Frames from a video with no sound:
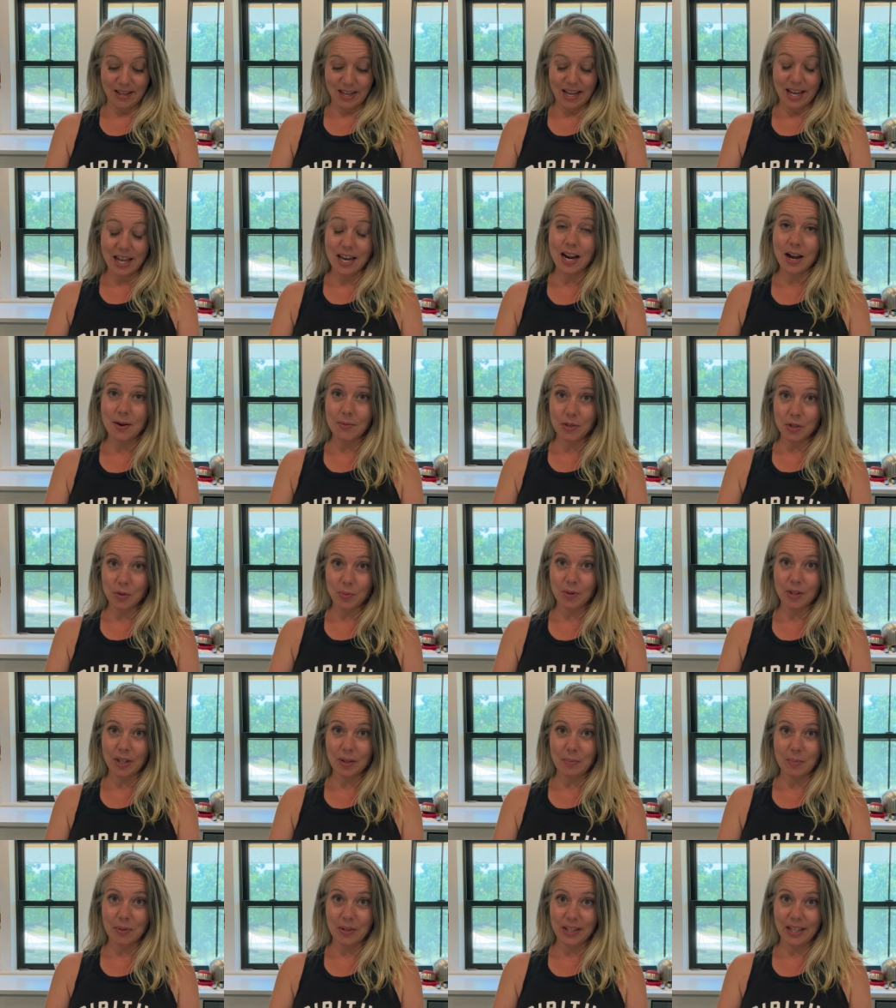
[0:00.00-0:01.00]
And I was
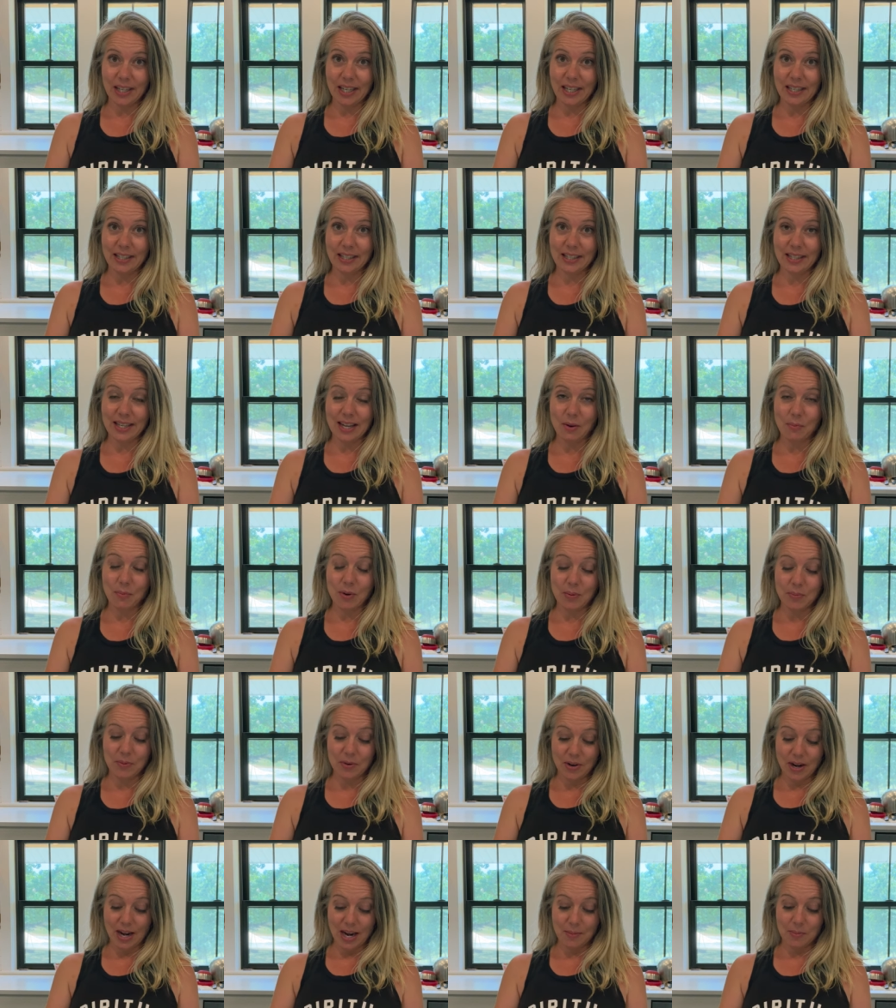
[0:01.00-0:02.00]
really pleased that we
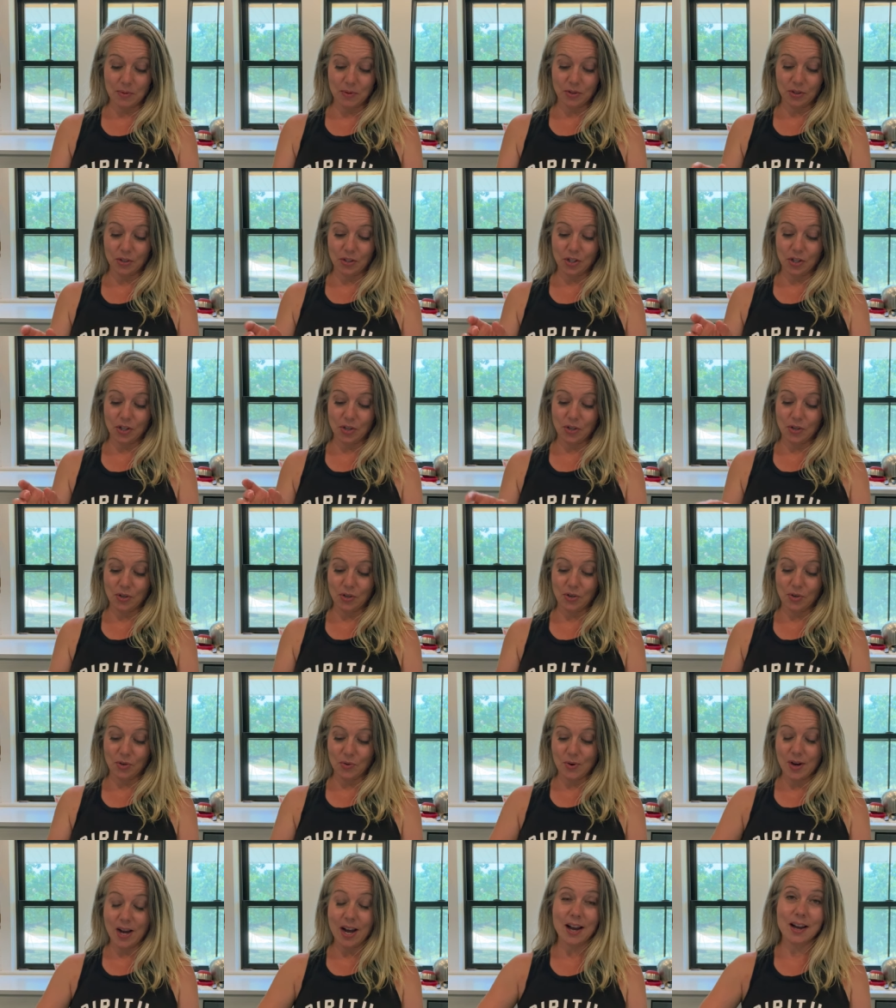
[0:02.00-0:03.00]
were able
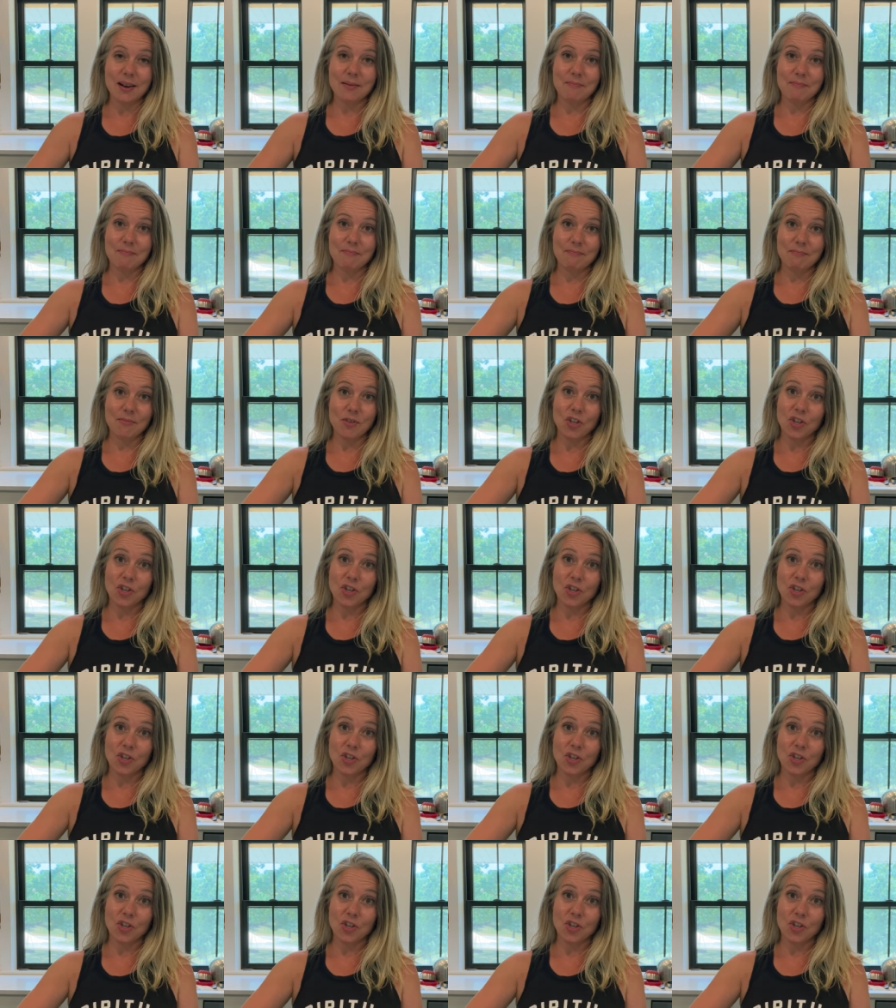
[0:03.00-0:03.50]
to um,